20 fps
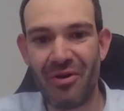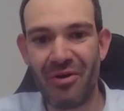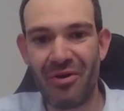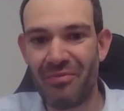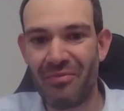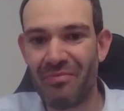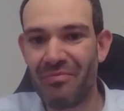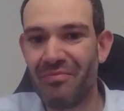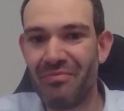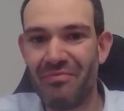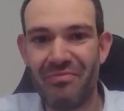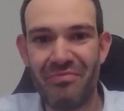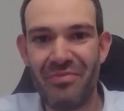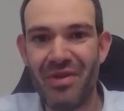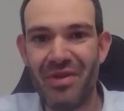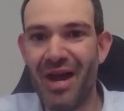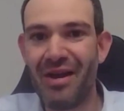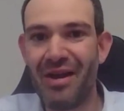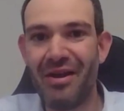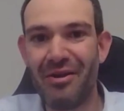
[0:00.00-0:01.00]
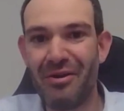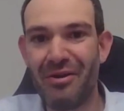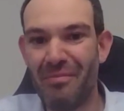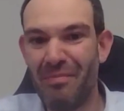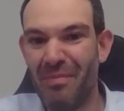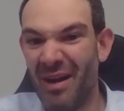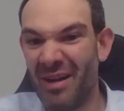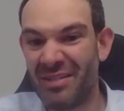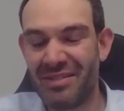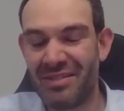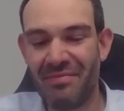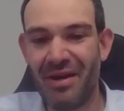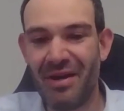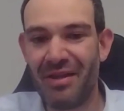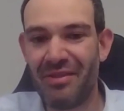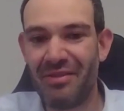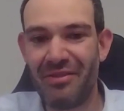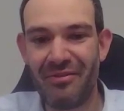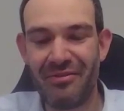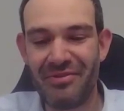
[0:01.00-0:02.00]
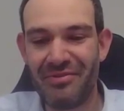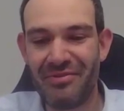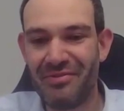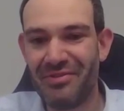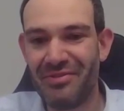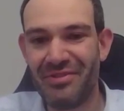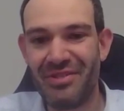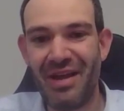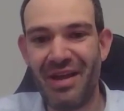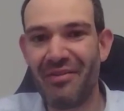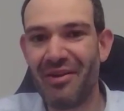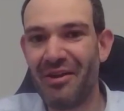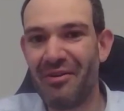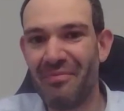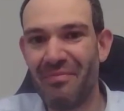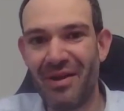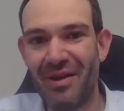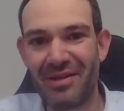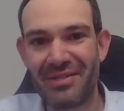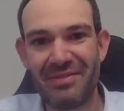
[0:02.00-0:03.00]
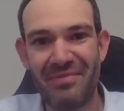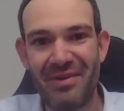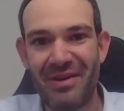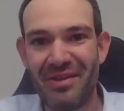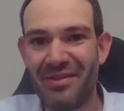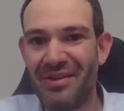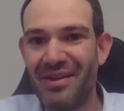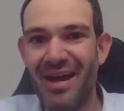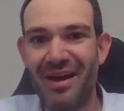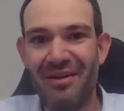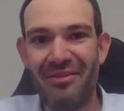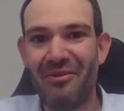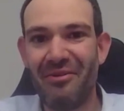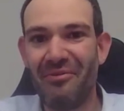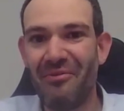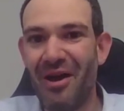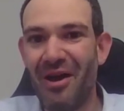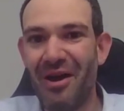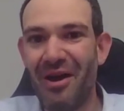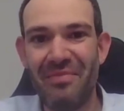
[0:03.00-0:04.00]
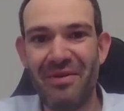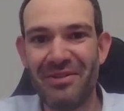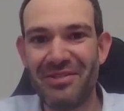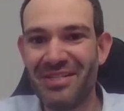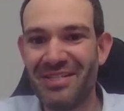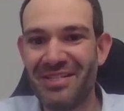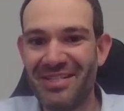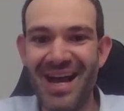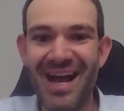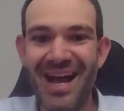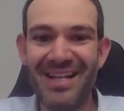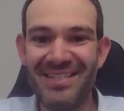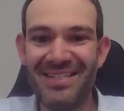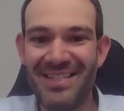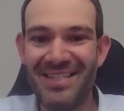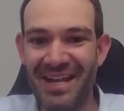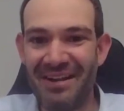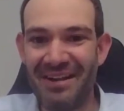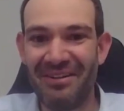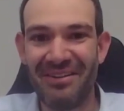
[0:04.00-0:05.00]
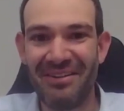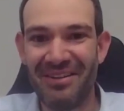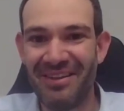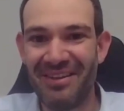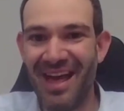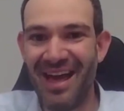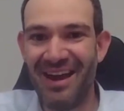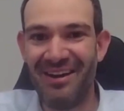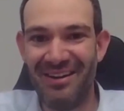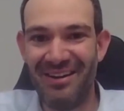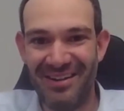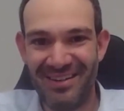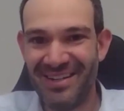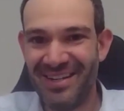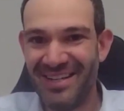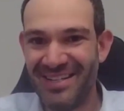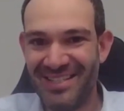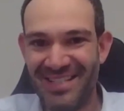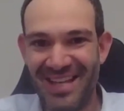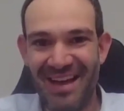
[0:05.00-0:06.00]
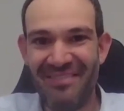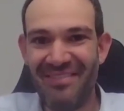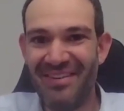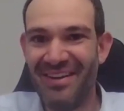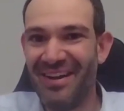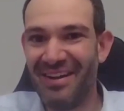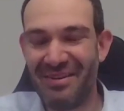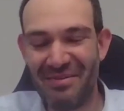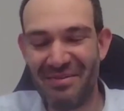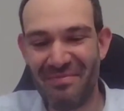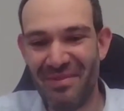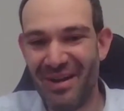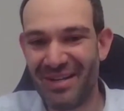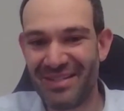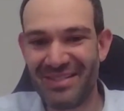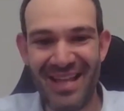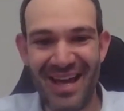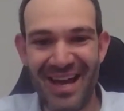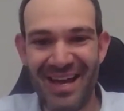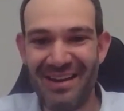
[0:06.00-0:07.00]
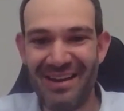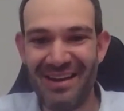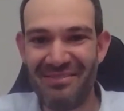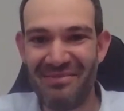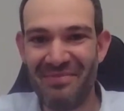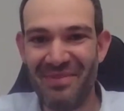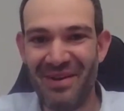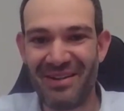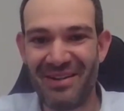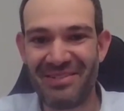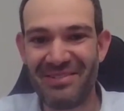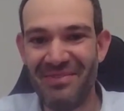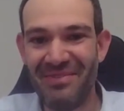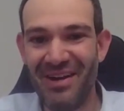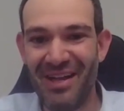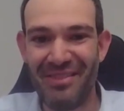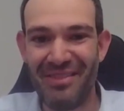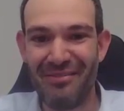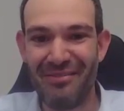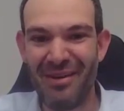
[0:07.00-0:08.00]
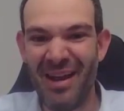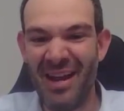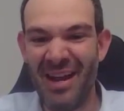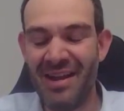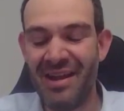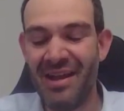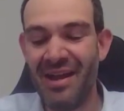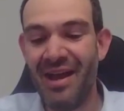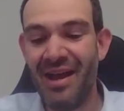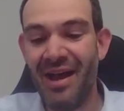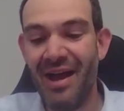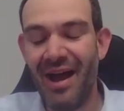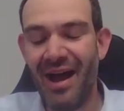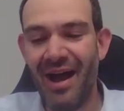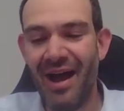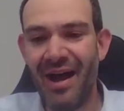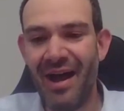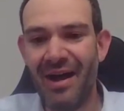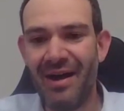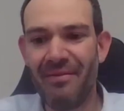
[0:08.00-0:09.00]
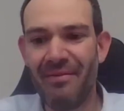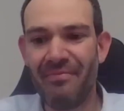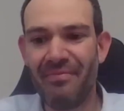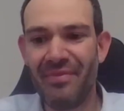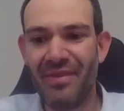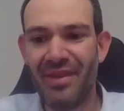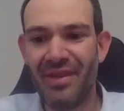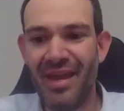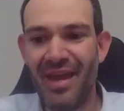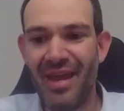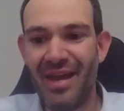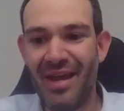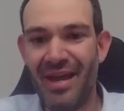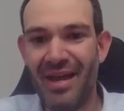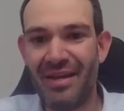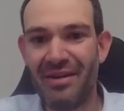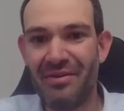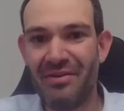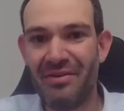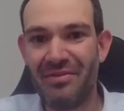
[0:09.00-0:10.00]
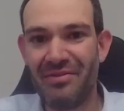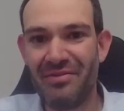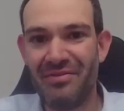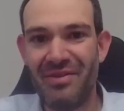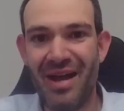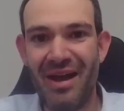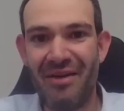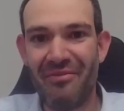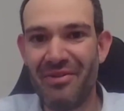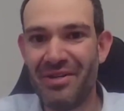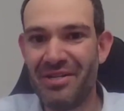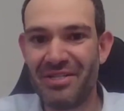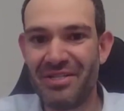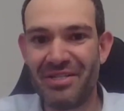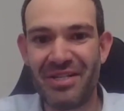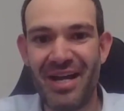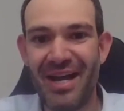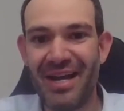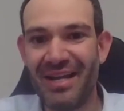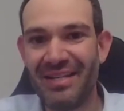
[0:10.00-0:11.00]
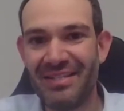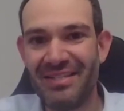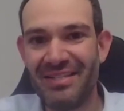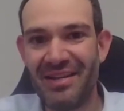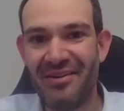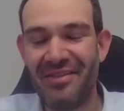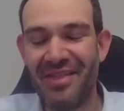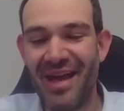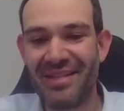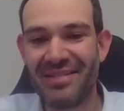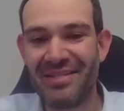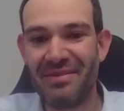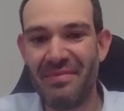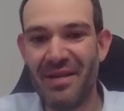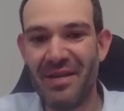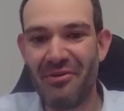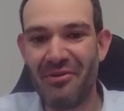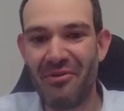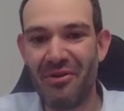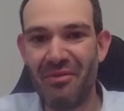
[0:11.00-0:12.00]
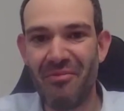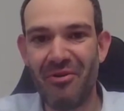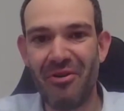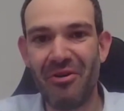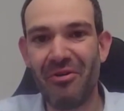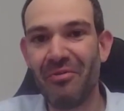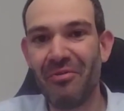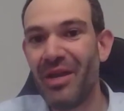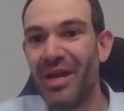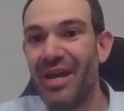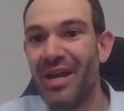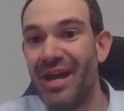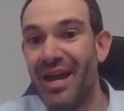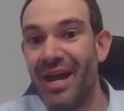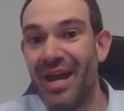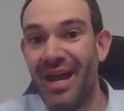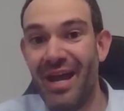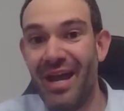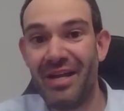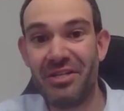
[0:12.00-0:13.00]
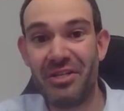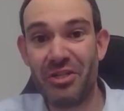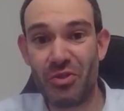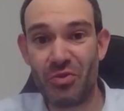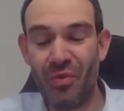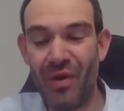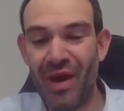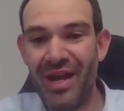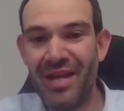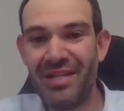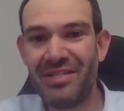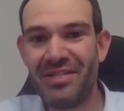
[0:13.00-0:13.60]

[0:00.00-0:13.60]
were $900 a month or $700 a month. And now there are water bills in Scottsdale that are $700, $900 a month, right? And now we just kind of consider that to be normal. And just